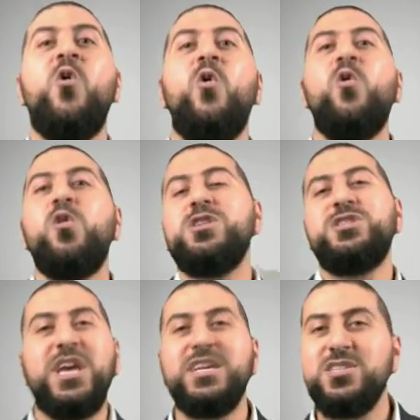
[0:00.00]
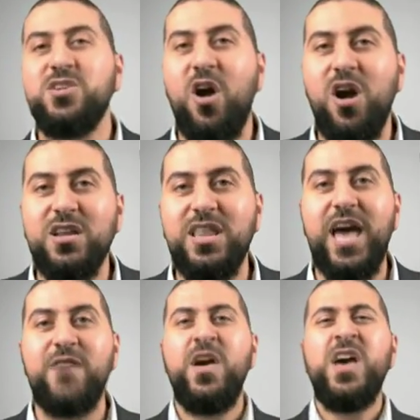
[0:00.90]
or changing our
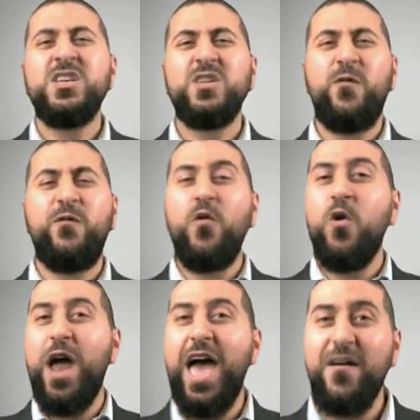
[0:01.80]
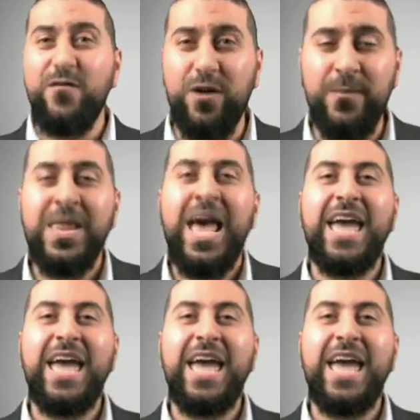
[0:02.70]
life forever.